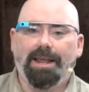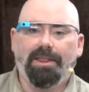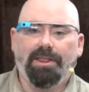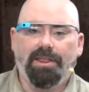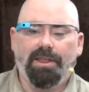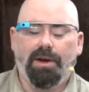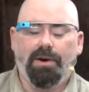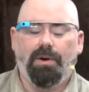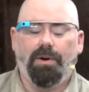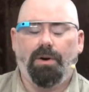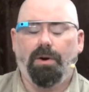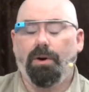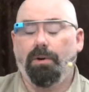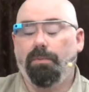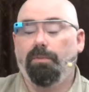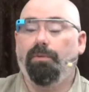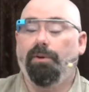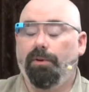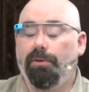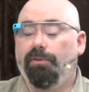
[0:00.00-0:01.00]
though, or
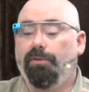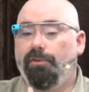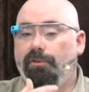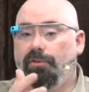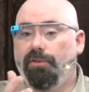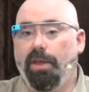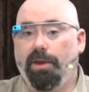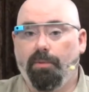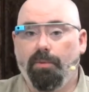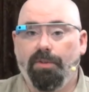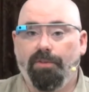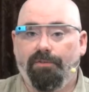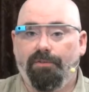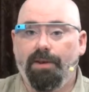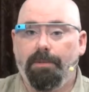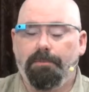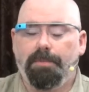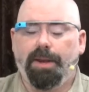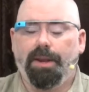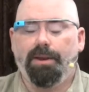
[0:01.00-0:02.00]
just like with
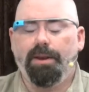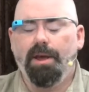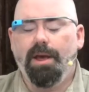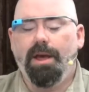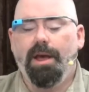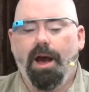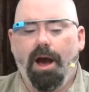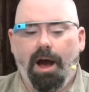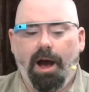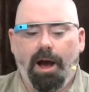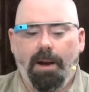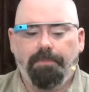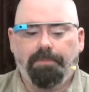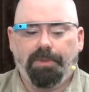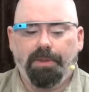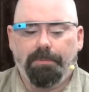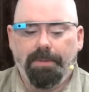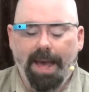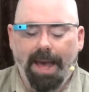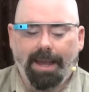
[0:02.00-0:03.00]
Fitbit,
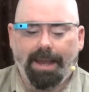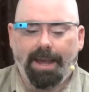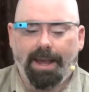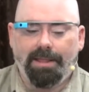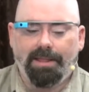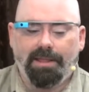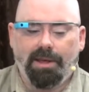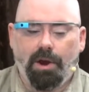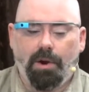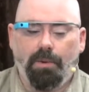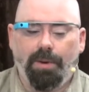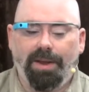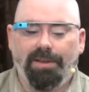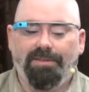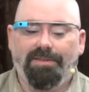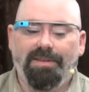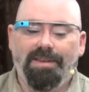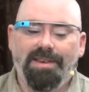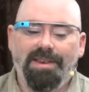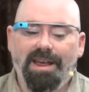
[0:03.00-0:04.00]
the back end, though,
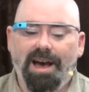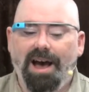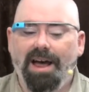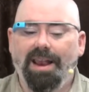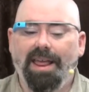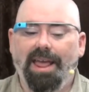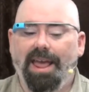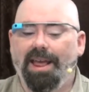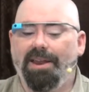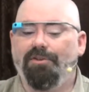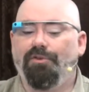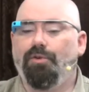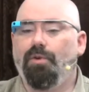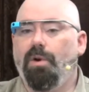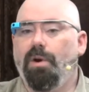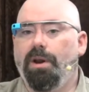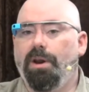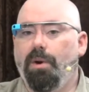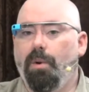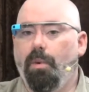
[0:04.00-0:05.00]
is not Android